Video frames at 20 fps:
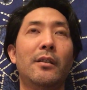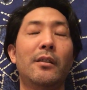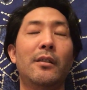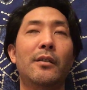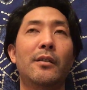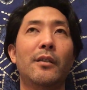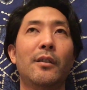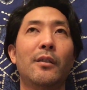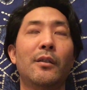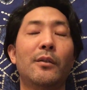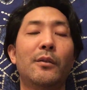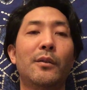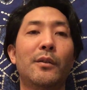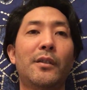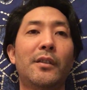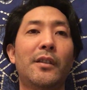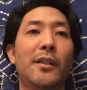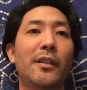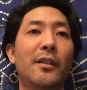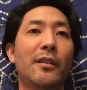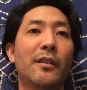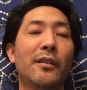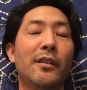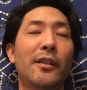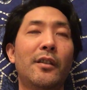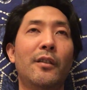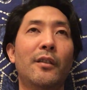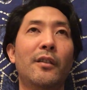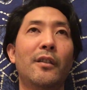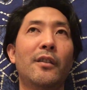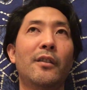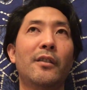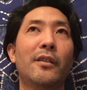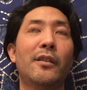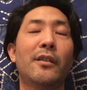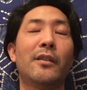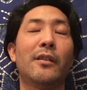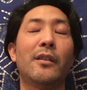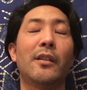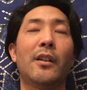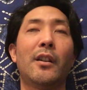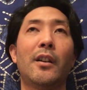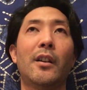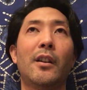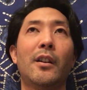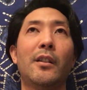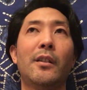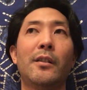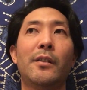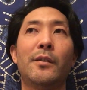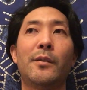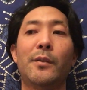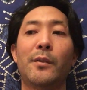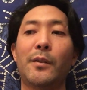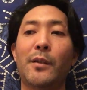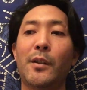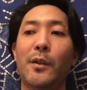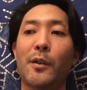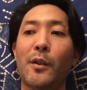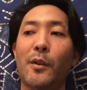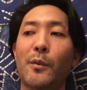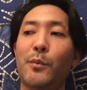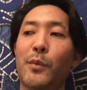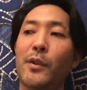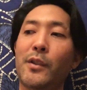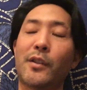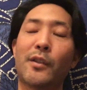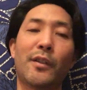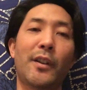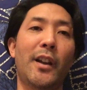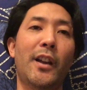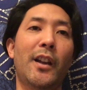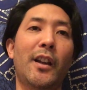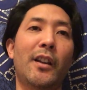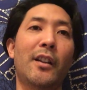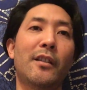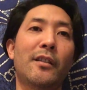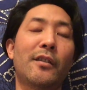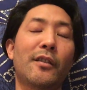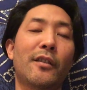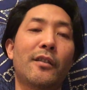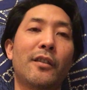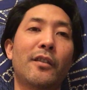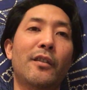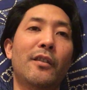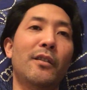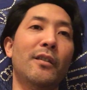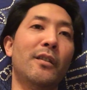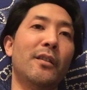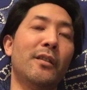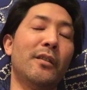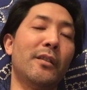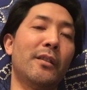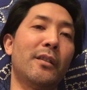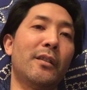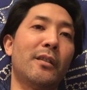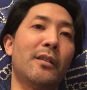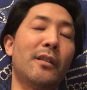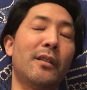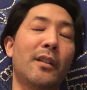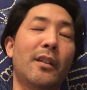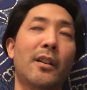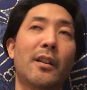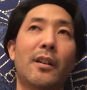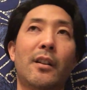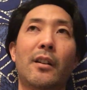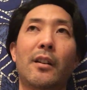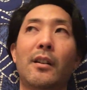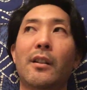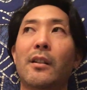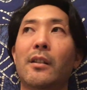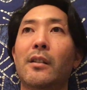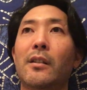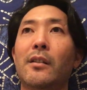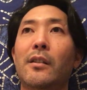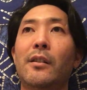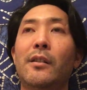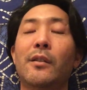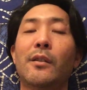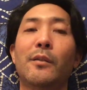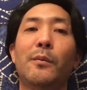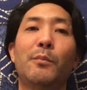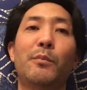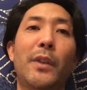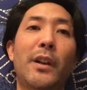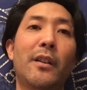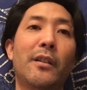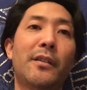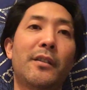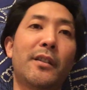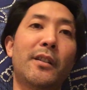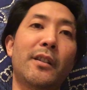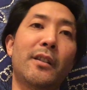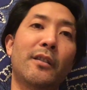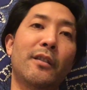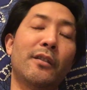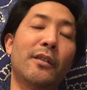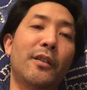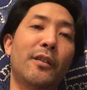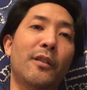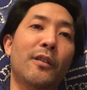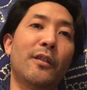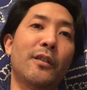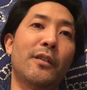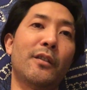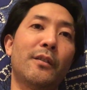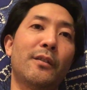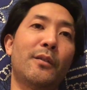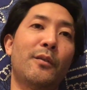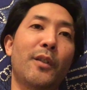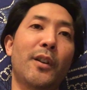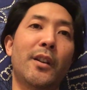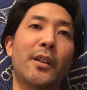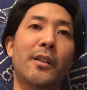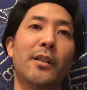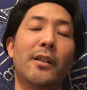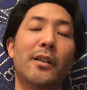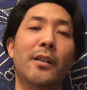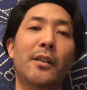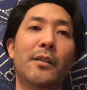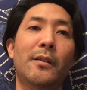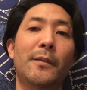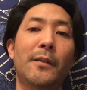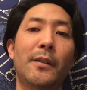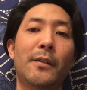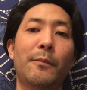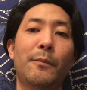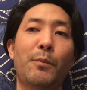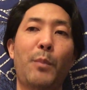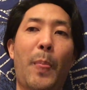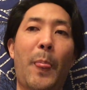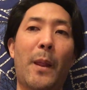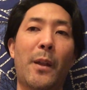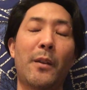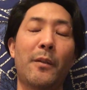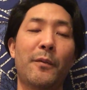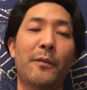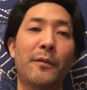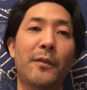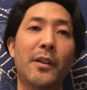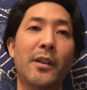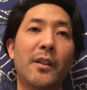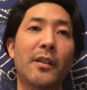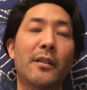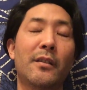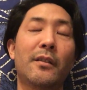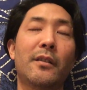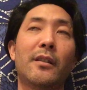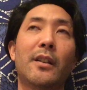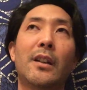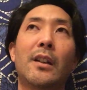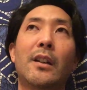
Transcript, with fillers: you know, sit on the earth, you know, put your hands on the earth, you know, bare skin on the earth is great, and your feet